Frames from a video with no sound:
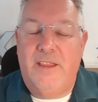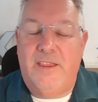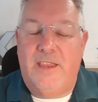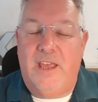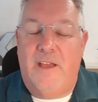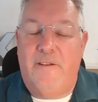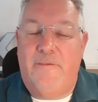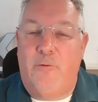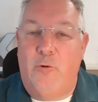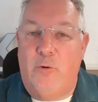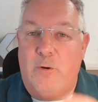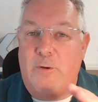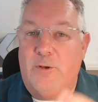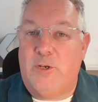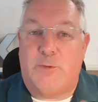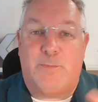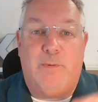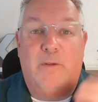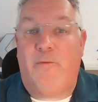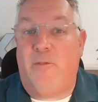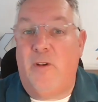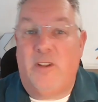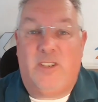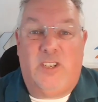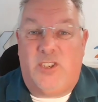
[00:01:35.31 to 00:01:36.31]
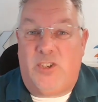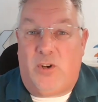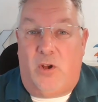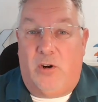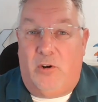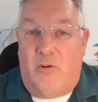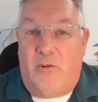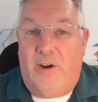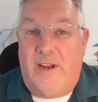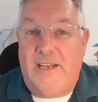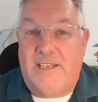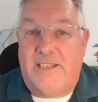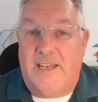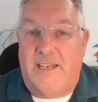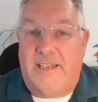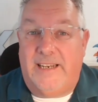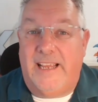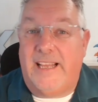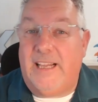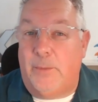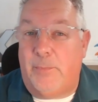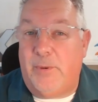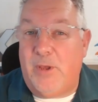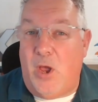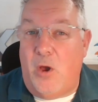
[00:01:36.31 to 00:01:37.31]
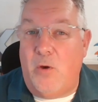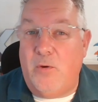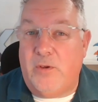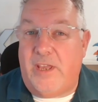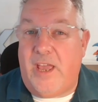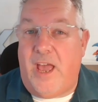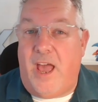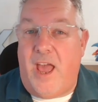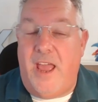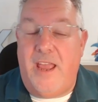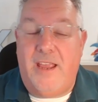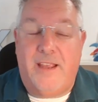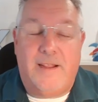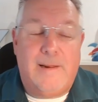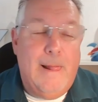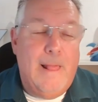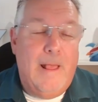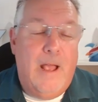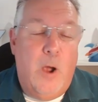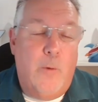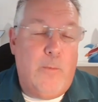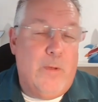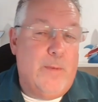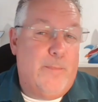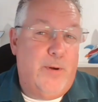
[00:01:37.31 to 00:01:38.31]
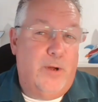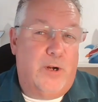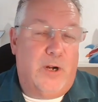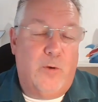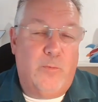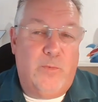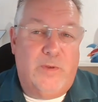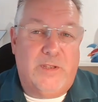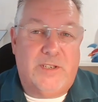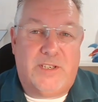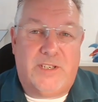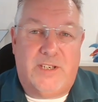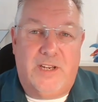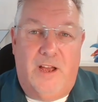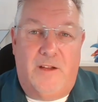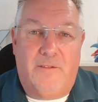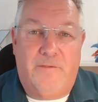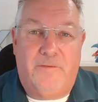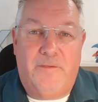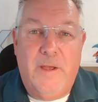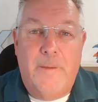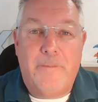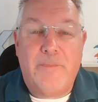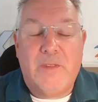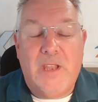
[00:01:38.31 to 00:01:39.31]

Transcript: Therefore, we just prefer to tolerate it. It'll be okay. And we put up with stuff.